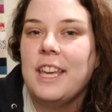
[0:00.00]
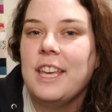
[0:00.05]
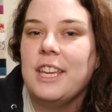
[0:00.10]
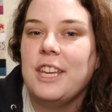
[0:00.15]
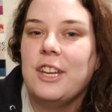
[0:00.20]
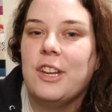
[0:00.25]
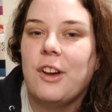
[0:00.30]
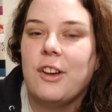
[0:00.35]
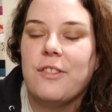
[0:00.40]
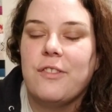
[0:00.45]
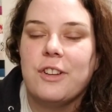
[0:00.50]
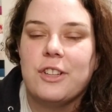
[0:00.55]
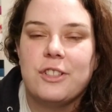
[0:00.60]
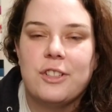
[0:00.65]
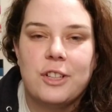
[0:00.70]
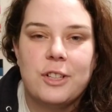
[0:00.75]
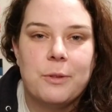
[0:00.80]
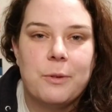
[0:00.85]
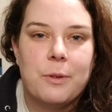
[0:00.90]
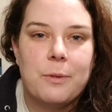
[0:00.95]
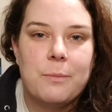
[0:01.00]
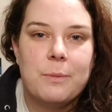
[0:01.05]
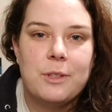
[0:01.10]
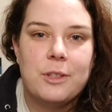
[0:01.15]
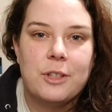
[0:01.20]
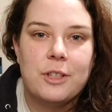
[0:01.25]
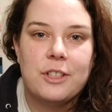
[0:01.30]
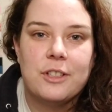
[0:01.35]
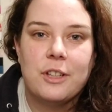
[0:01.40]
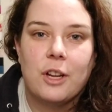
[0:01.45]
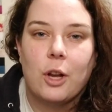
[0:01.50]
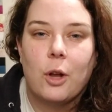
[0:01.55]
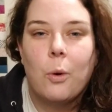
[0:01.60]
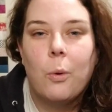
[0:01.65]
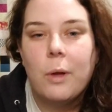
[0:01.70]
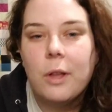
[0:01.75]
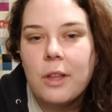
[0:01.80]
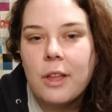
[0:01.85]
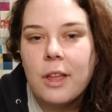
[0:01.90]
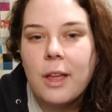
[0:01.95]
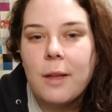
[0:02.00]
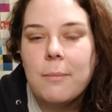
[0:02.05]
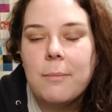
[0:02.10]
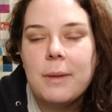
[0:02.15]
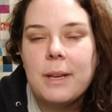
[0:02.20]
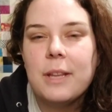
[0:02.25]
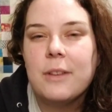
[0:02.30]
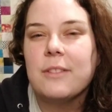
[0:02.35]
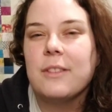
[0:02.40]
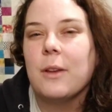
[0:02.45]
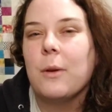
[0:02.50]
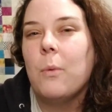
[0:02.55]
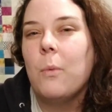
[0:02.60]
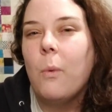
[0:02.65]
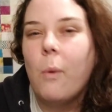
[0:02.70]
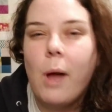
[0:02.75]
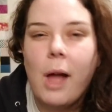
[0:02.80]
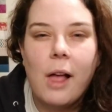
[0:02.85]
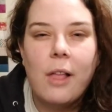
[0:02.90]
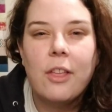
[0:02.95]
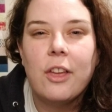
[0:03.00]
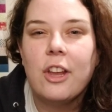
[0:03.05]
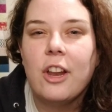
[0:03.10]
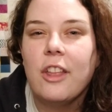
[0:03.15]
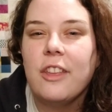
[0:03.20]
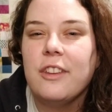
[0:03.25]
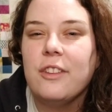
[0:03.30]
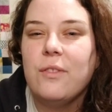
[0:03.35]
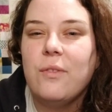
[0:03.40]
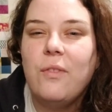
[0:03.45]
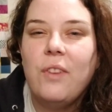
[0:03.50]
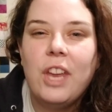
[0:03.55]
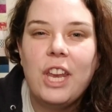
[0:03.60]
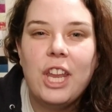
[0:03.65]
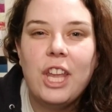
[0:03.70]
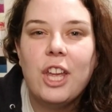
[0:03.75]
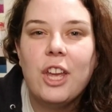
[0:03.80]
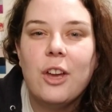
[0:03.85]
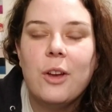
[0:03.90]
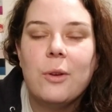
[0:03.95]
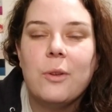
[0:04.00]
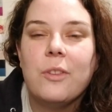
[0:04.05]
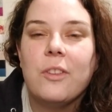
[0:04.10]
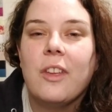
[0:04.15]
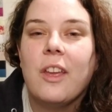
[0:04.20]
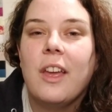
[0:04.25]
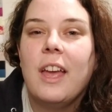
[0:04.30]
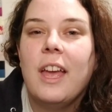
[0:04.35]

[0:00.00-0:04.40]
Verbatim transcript: You know, I first started with Missouri Star Quilt Company. I was like, wow, look at all these videos.